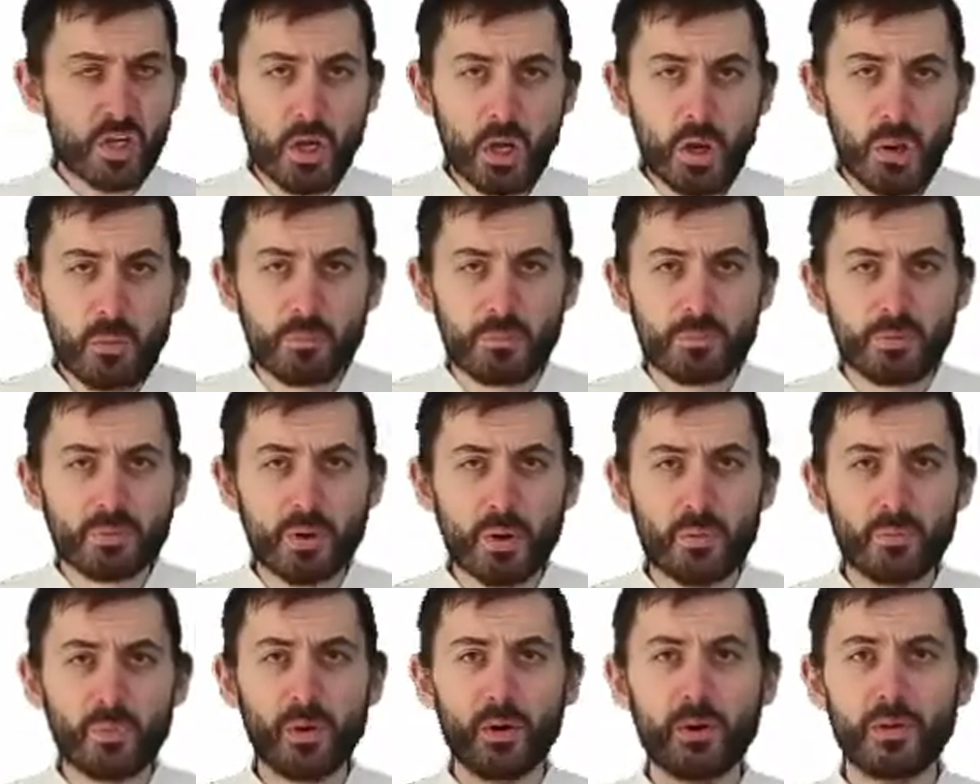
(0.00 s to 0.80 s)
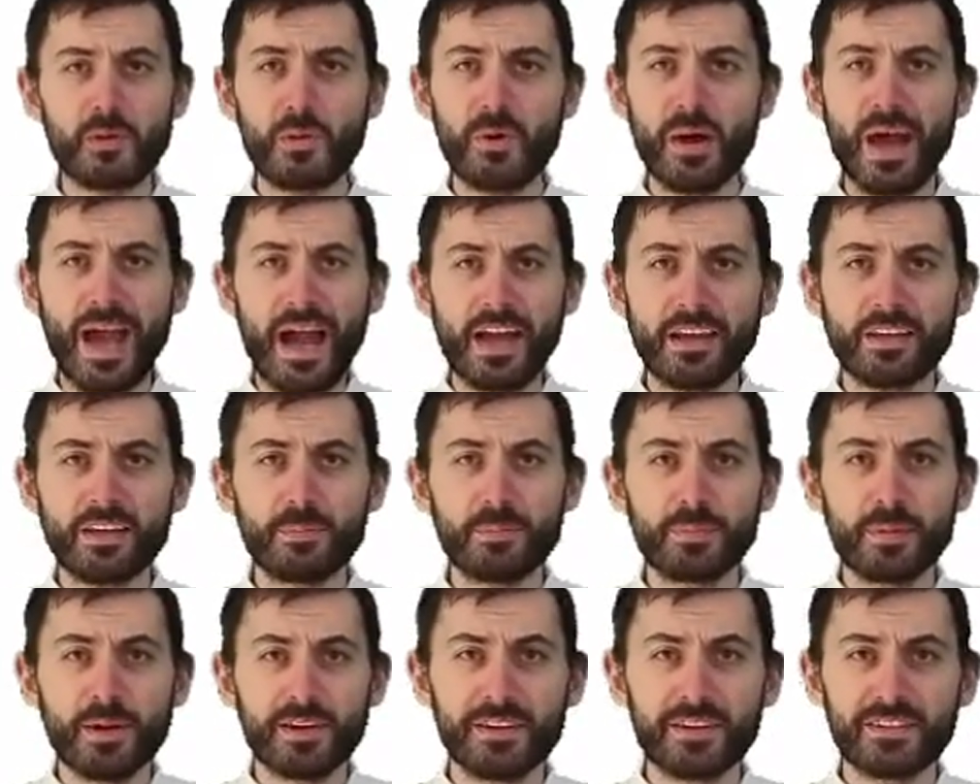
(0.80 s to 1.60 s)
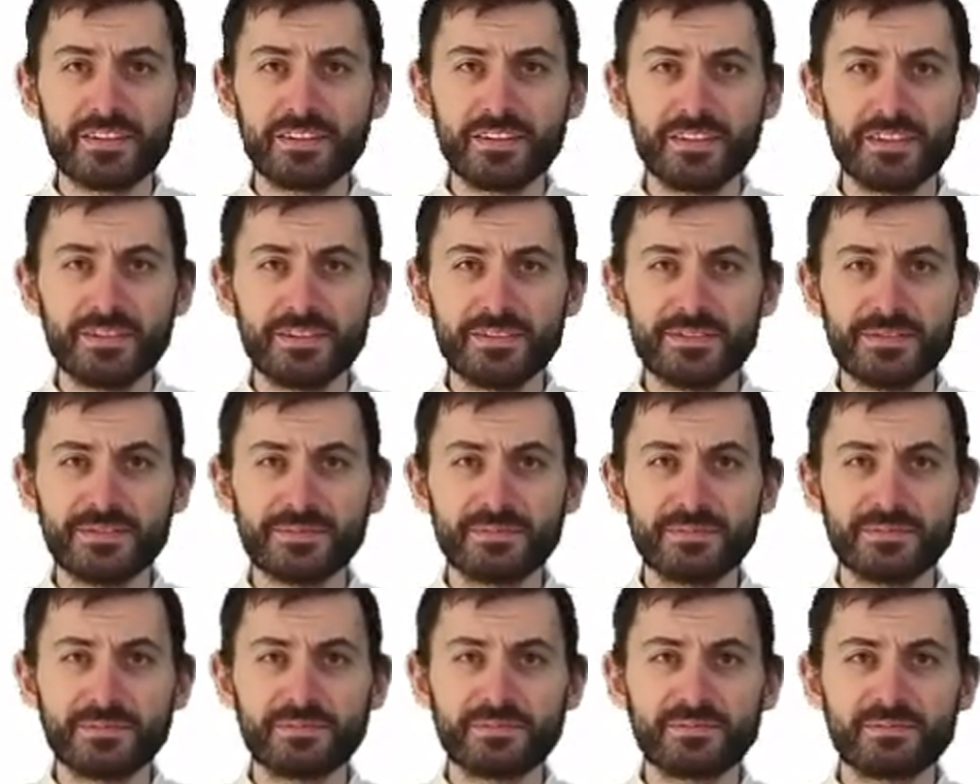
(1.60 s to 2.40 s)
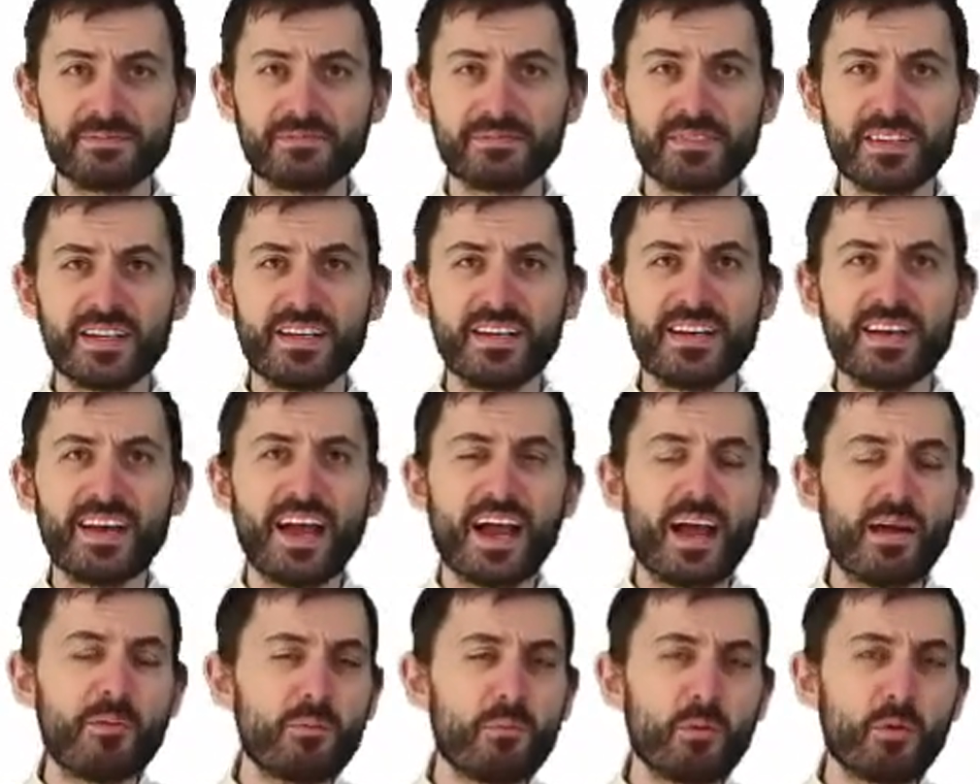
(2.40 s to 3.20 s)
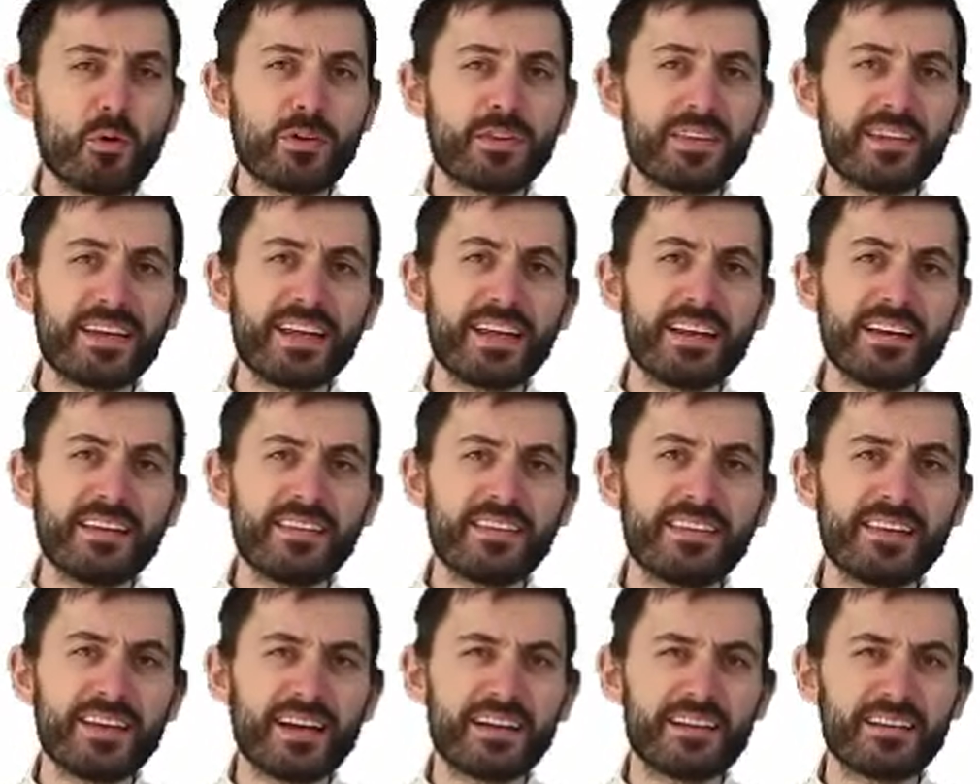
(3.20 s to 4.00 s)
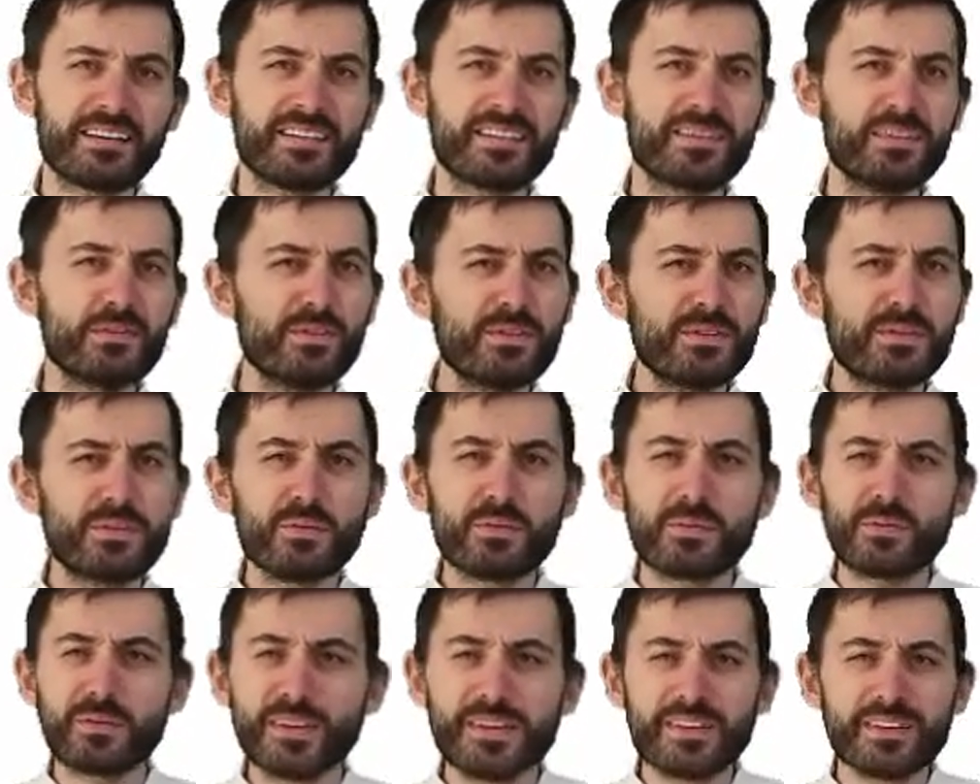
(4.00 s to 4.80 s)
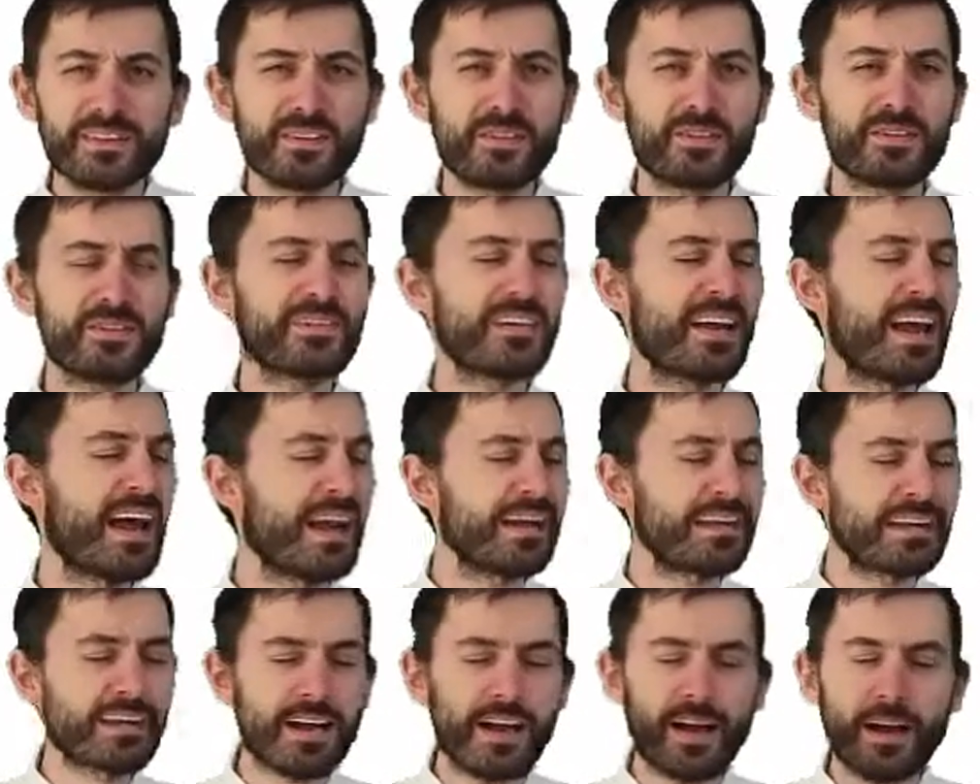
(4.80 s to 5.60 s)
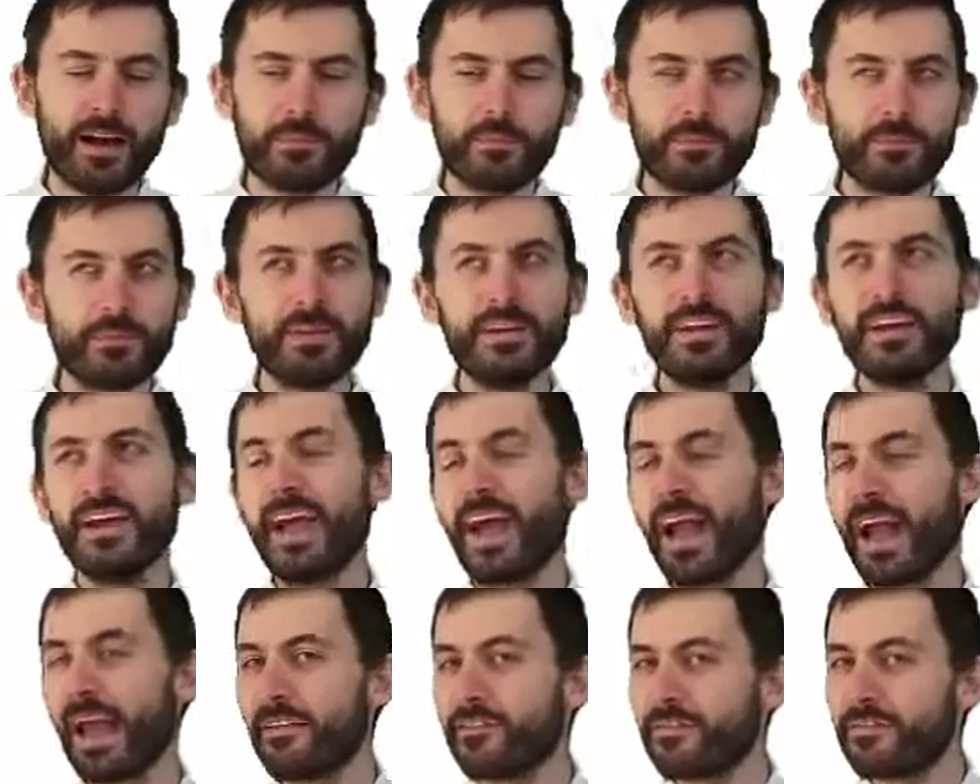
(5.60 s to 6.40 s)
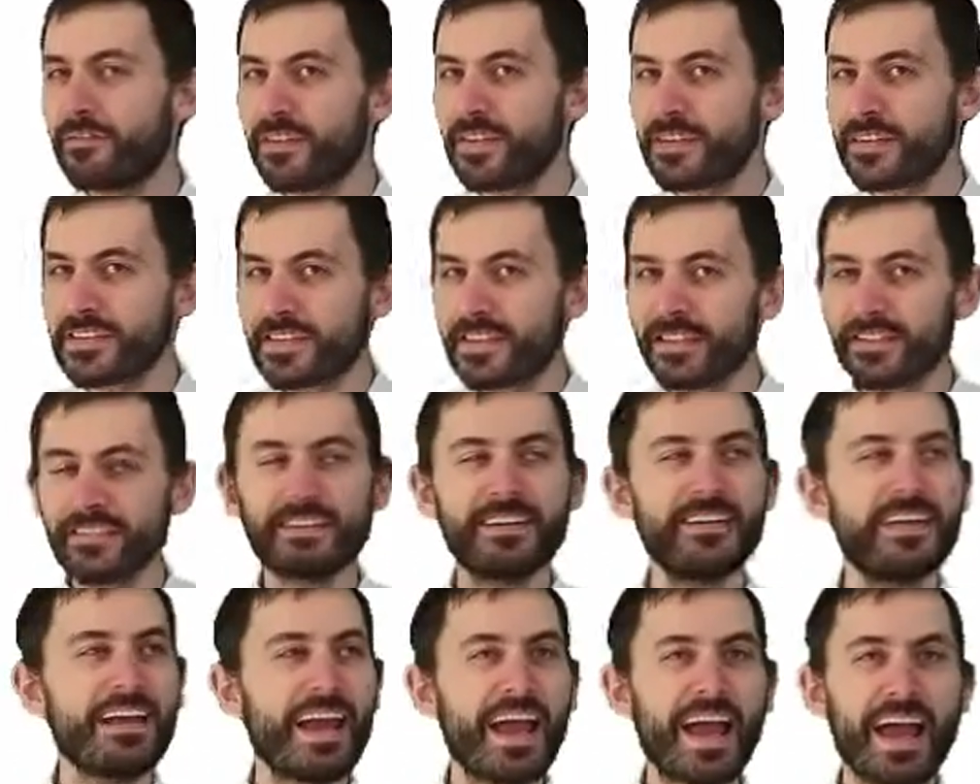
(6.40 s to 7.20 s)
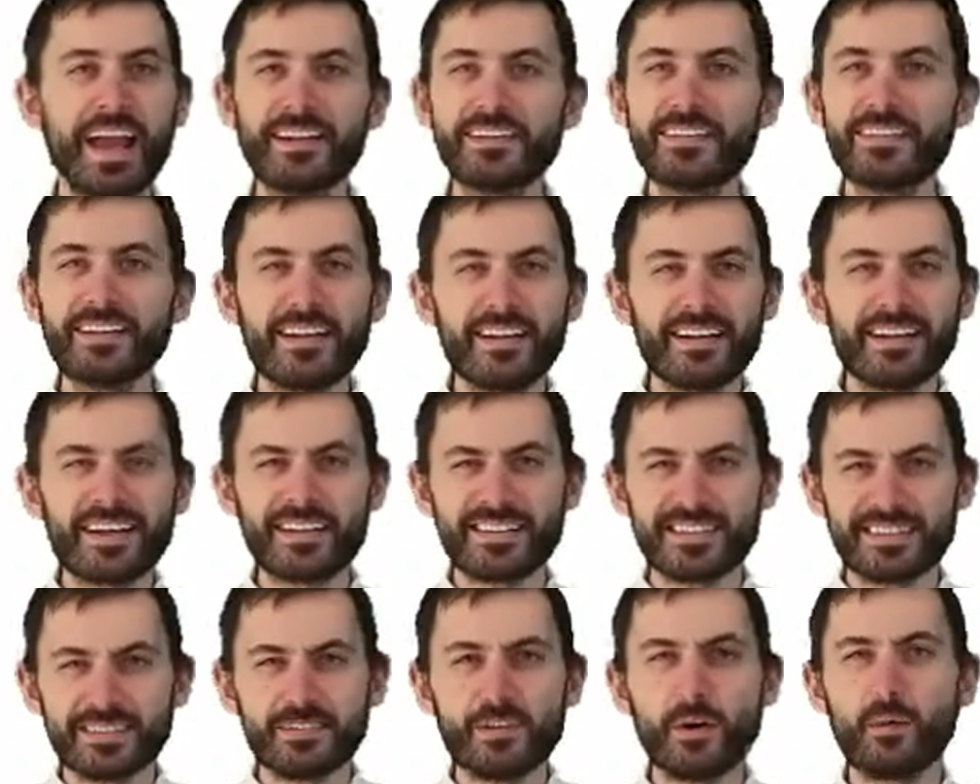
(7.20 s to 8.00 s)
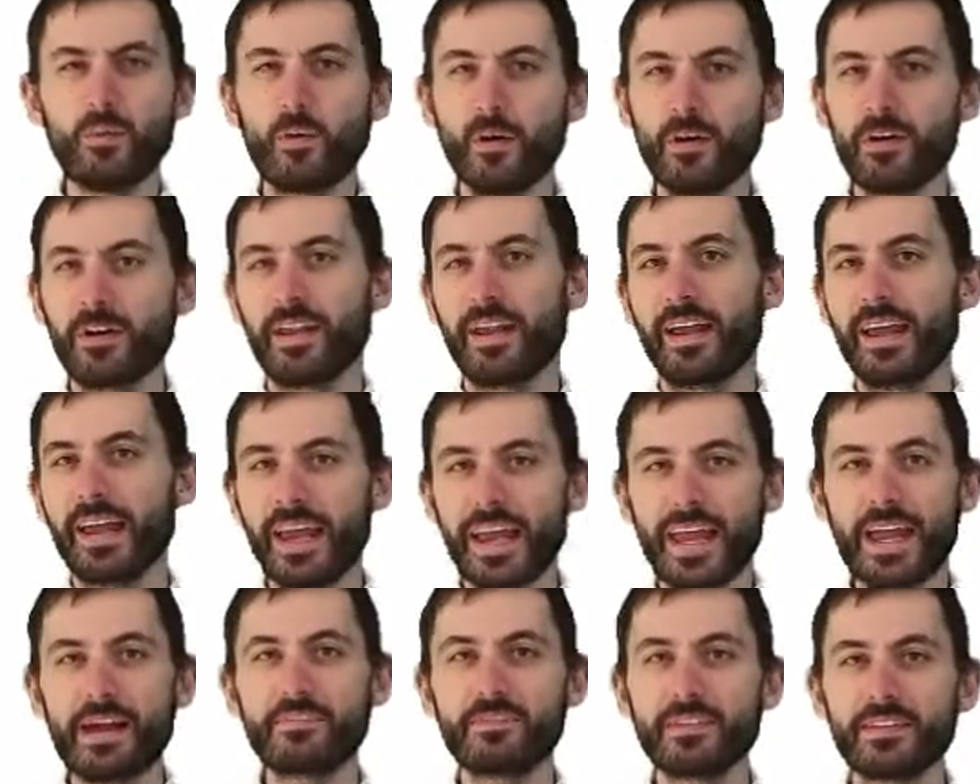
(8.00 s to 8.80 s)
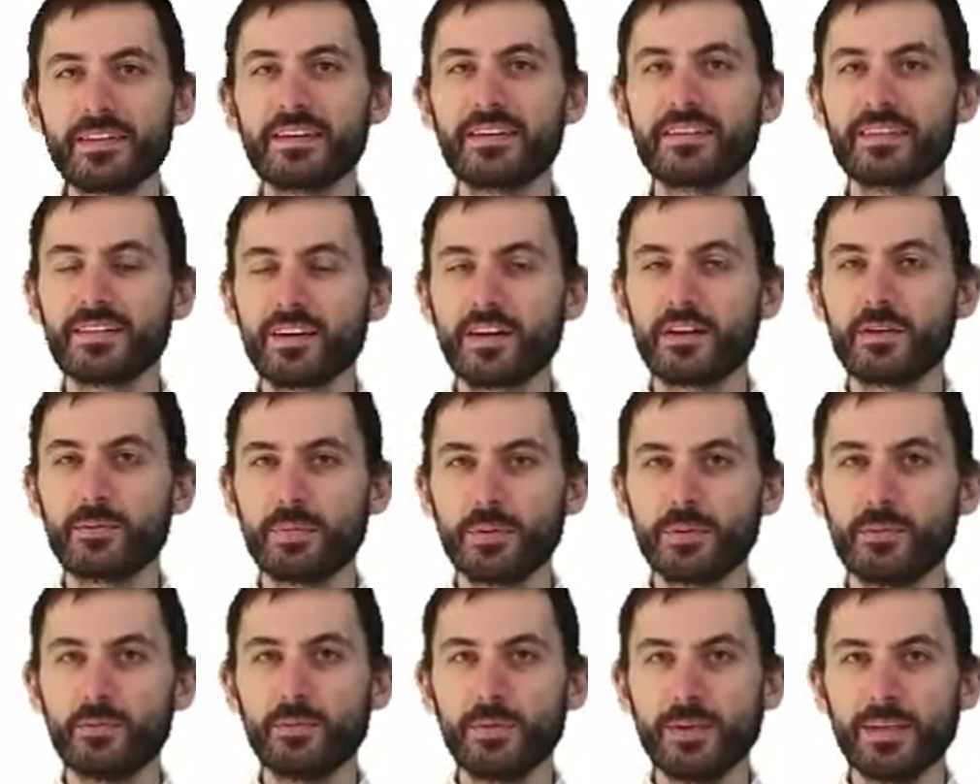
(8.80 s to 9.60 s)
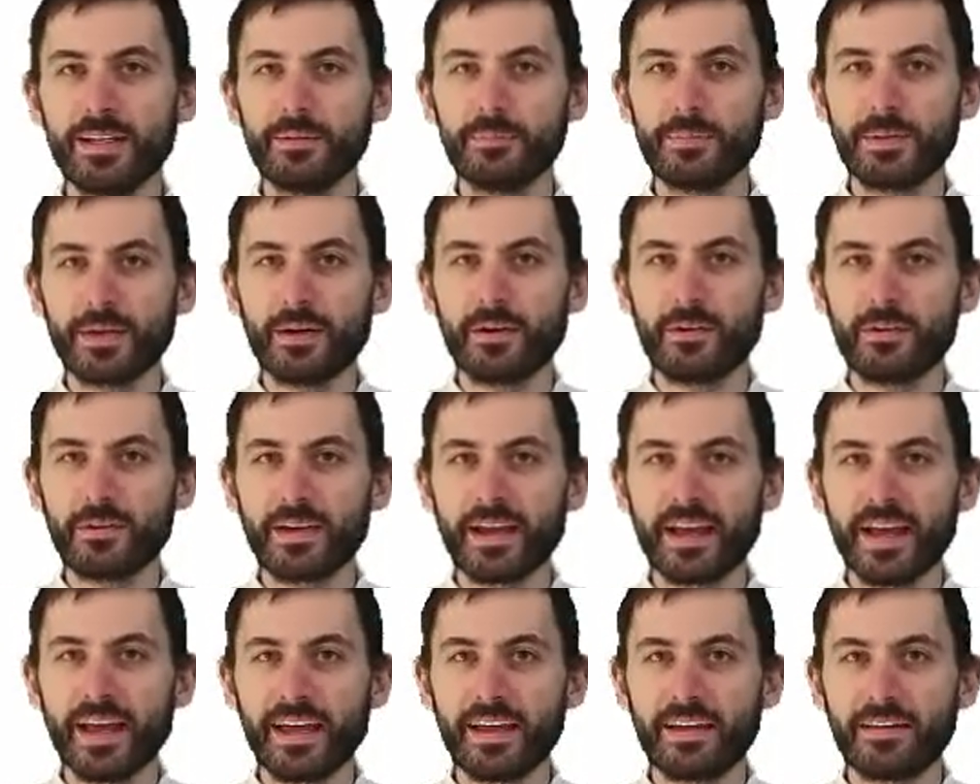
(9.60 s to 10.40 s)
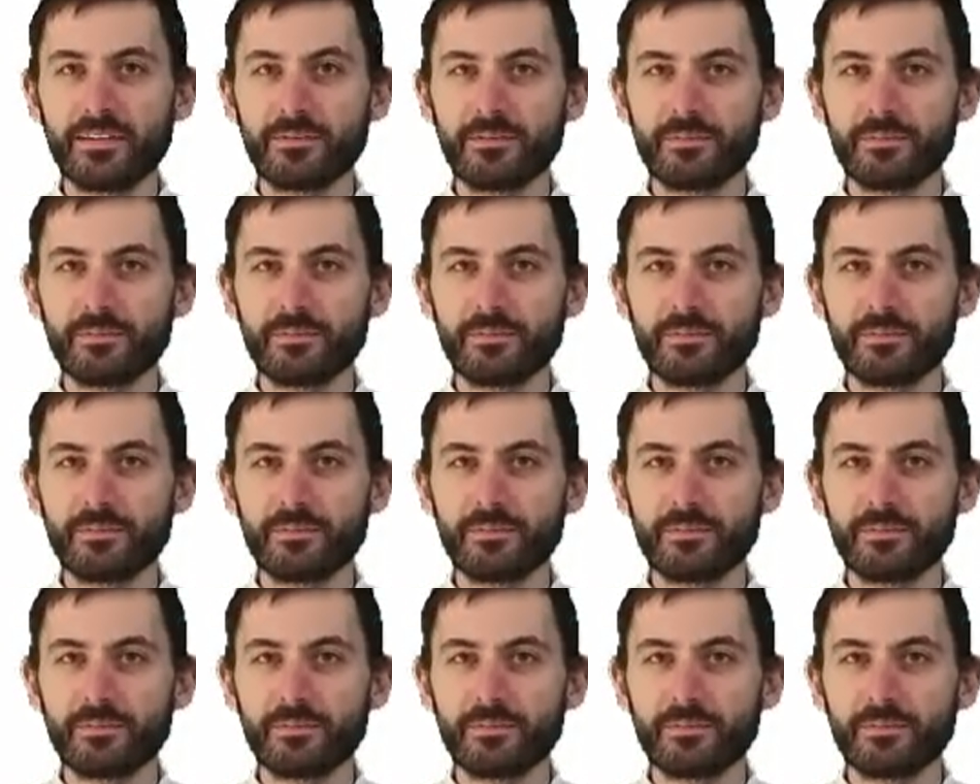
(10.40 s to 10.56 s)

pro bono acupuncture. And more than anything else, she would do research and come and visit and tell us, don't worry, everything's going to really be okay.